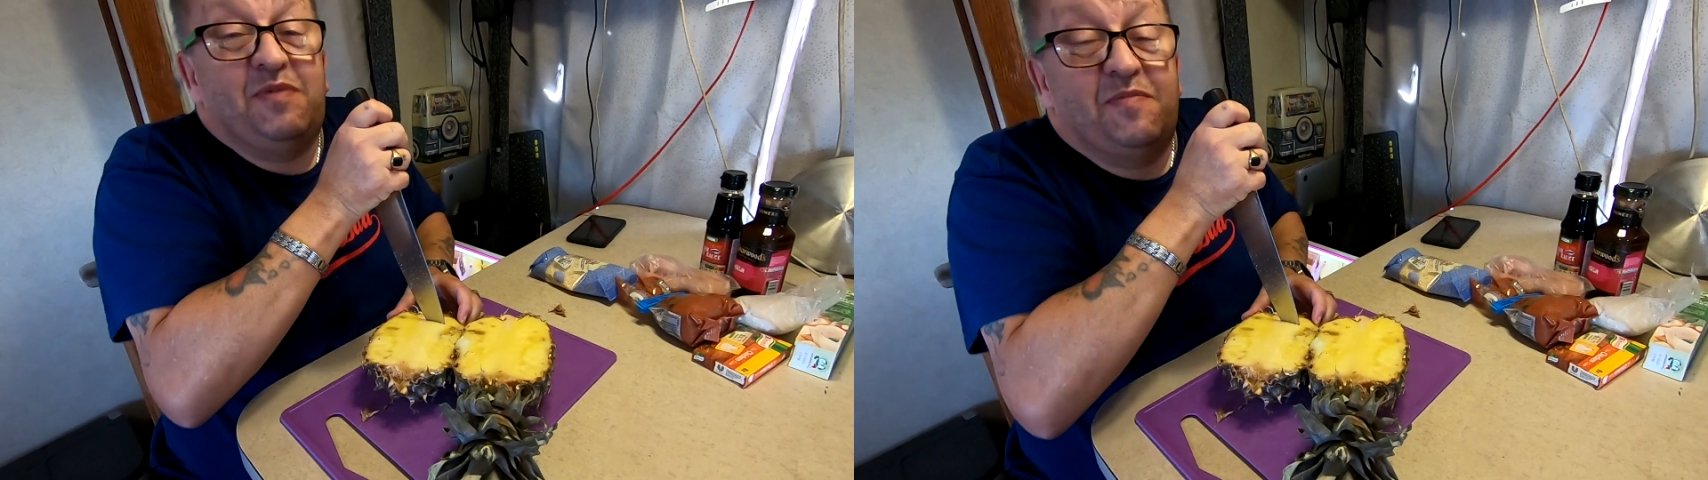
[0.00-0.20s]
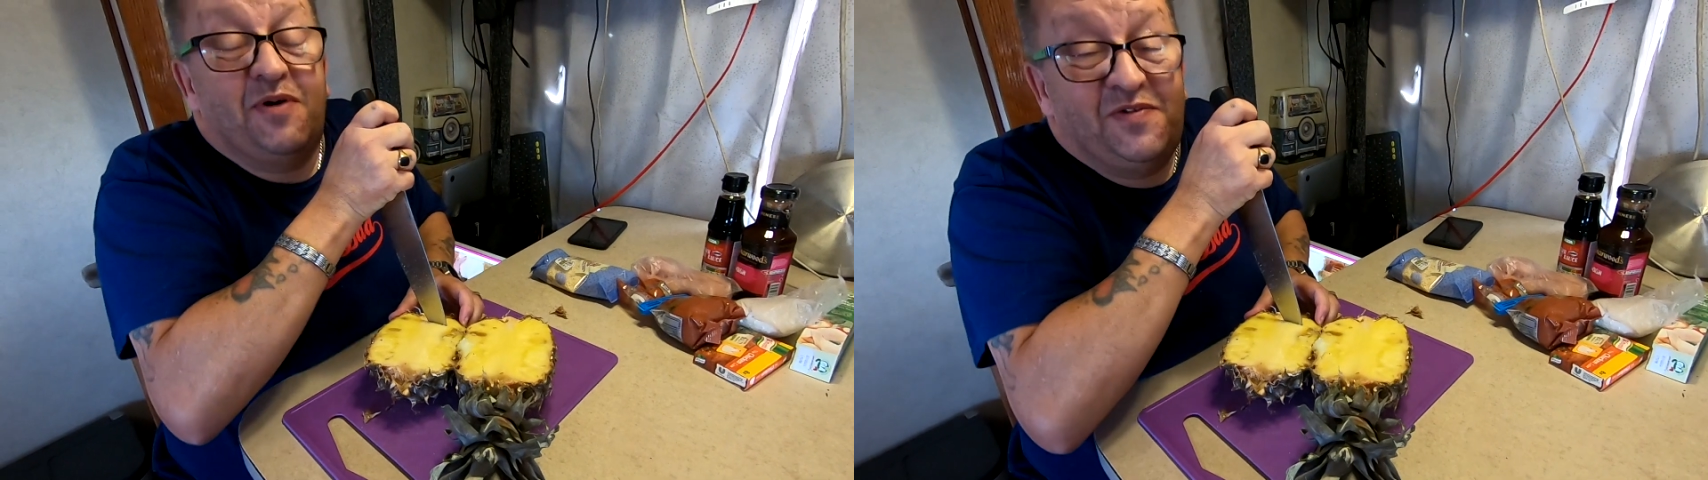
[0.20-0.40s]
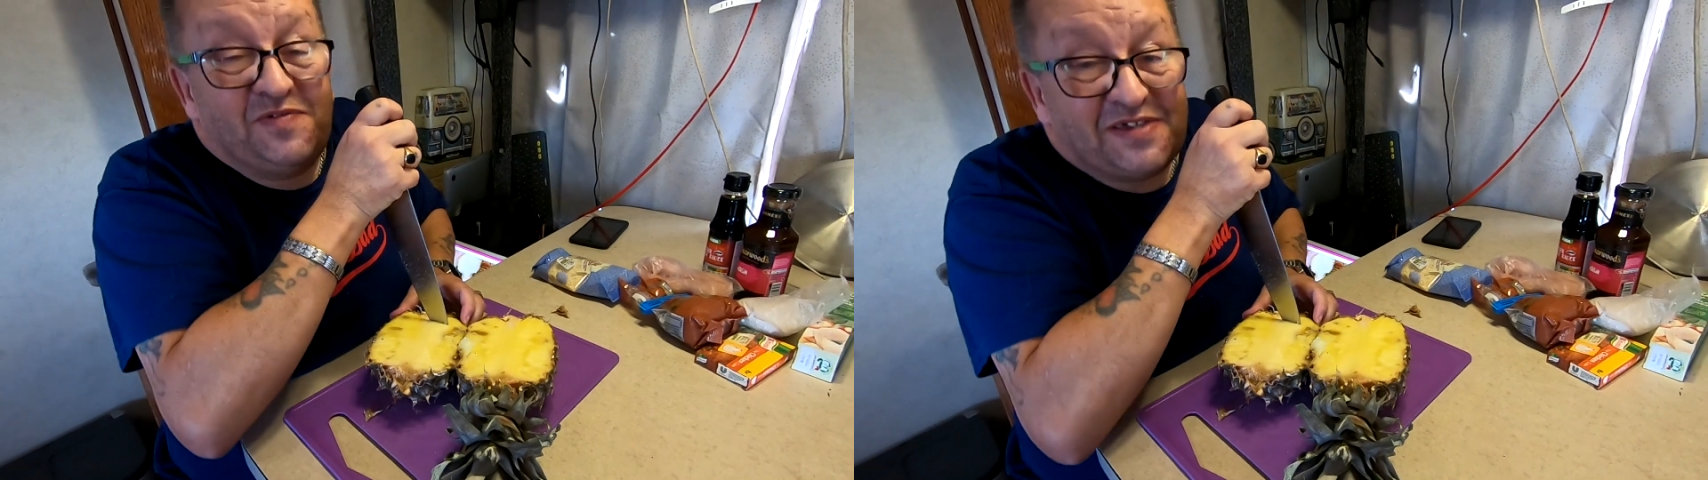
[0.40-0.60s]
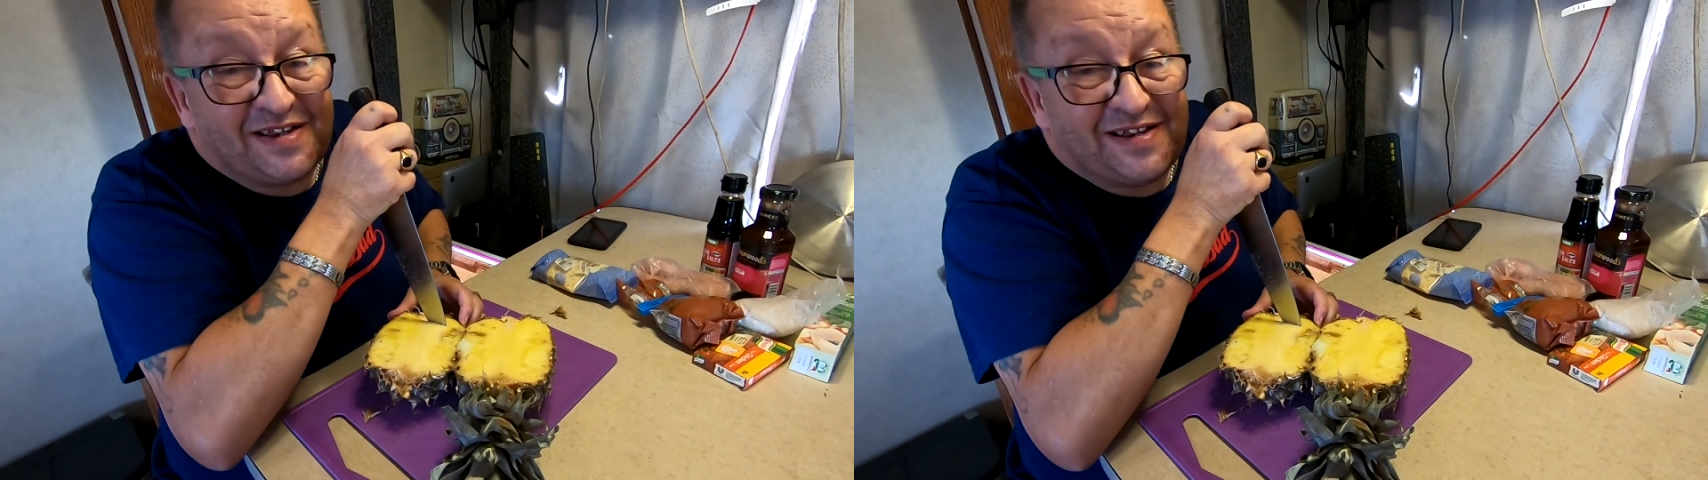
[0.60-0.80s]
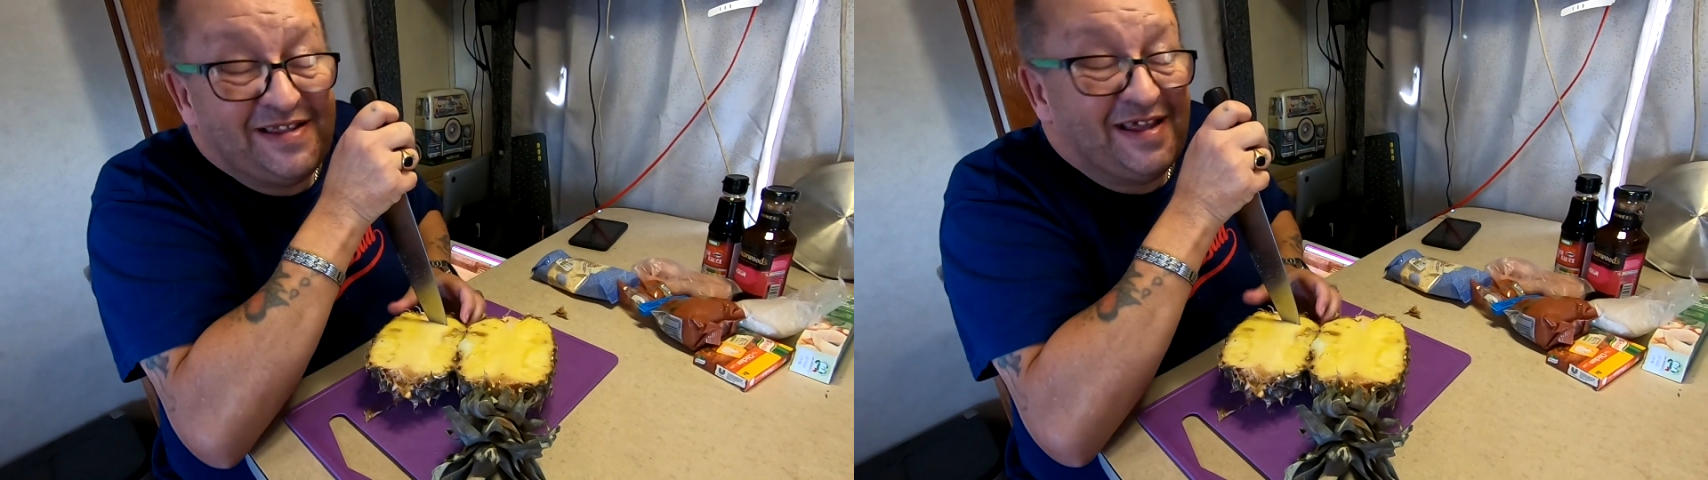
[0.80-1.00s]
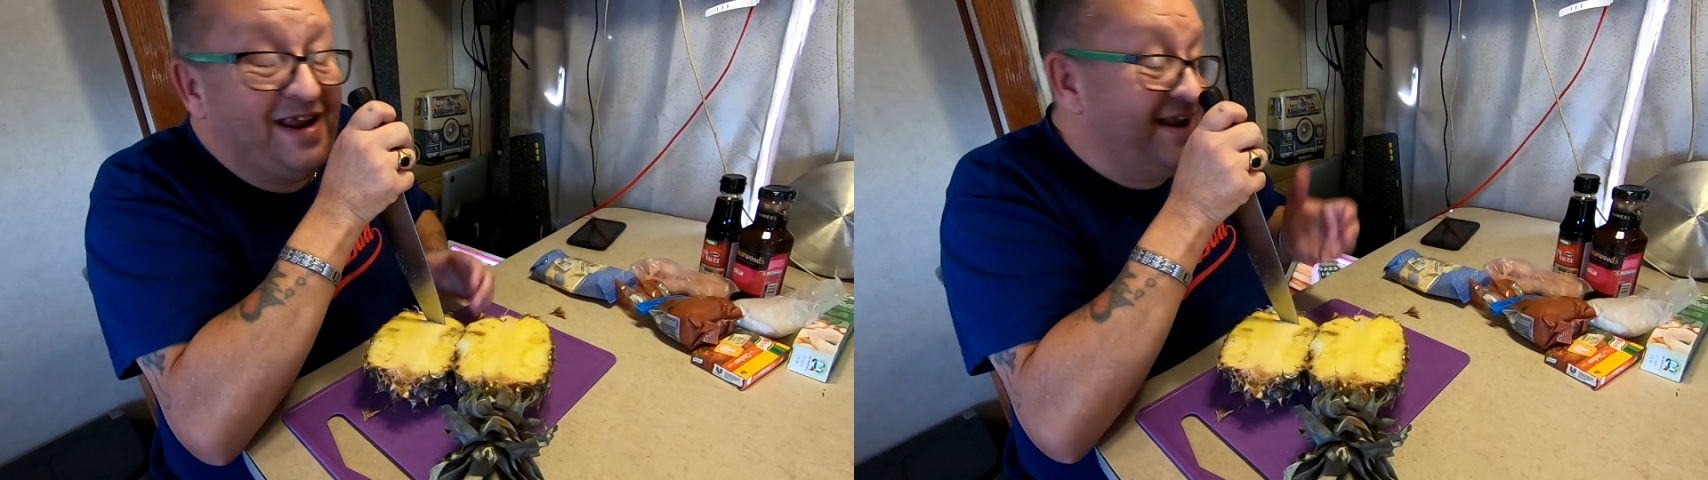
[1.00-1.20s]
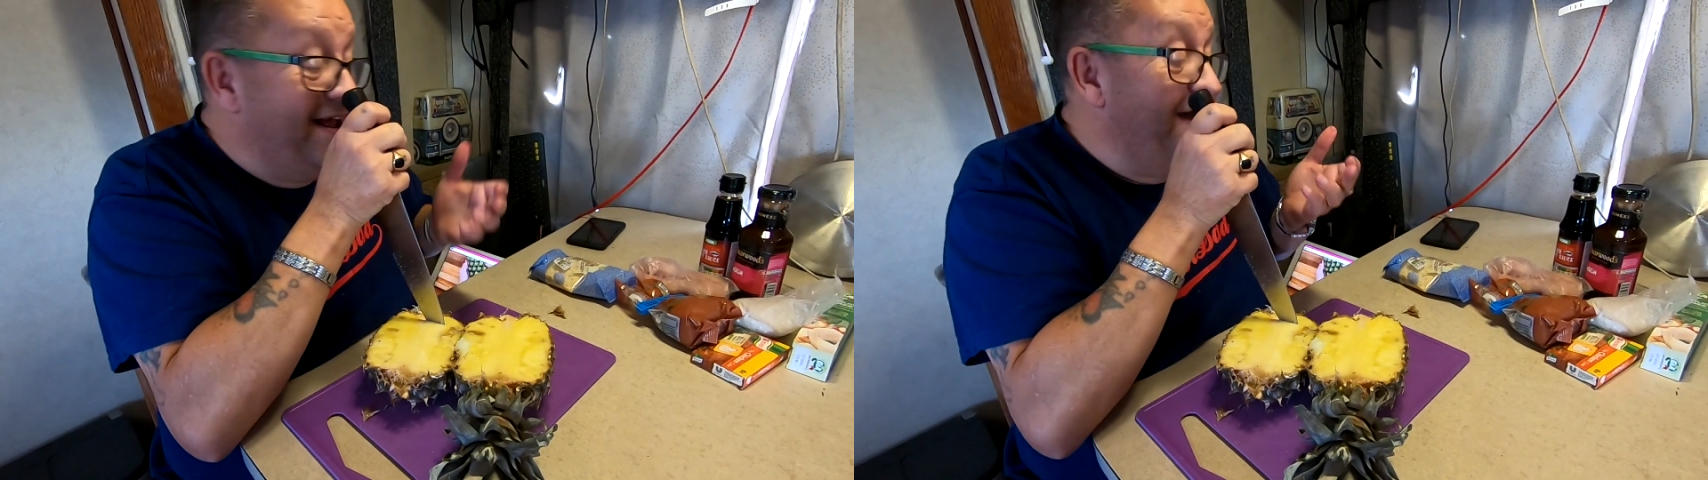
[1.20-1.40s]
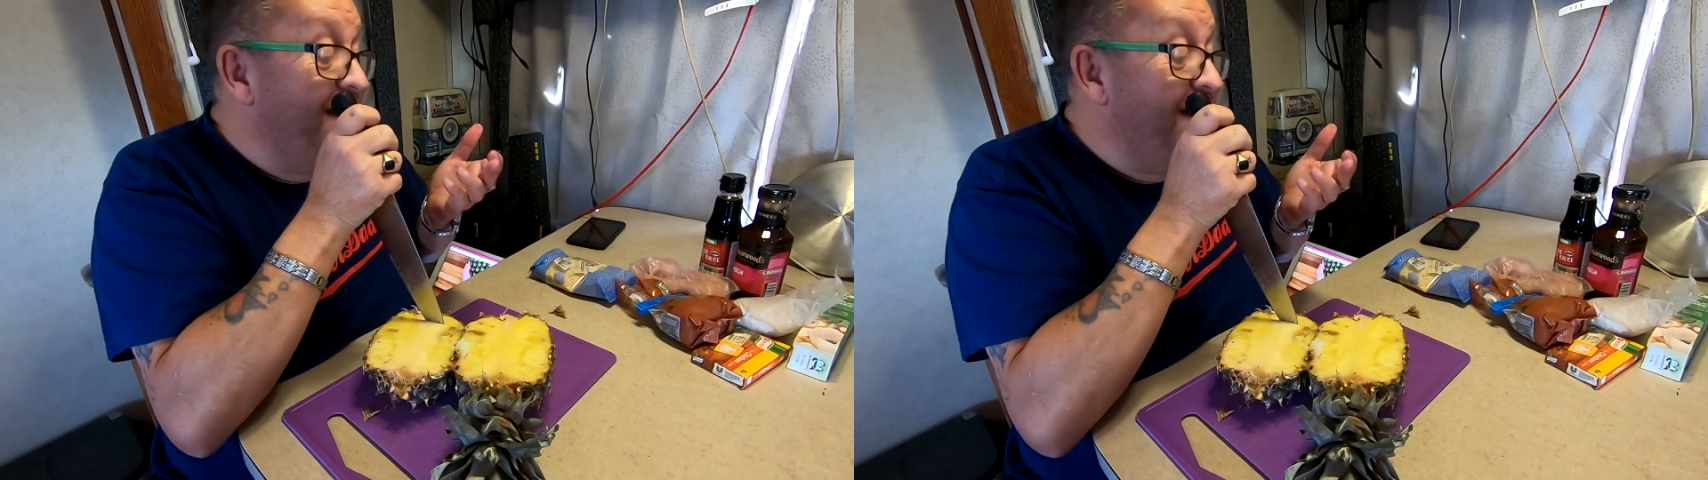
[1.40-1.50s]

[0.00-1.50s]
me move suddenly then?